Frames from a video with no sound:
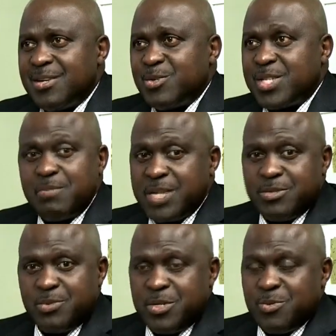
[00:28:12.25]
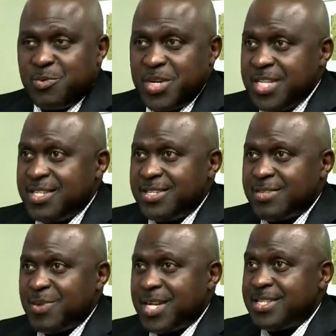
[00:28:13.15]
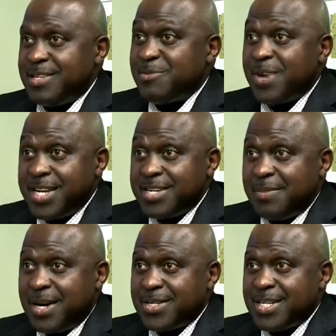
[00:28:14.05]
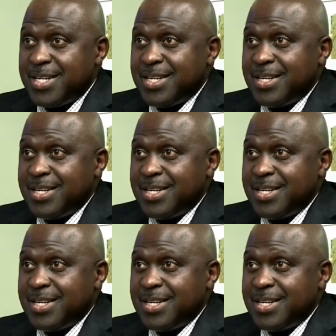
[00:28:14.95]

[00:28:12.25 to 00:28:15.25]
Because sometimes when you read what they write about,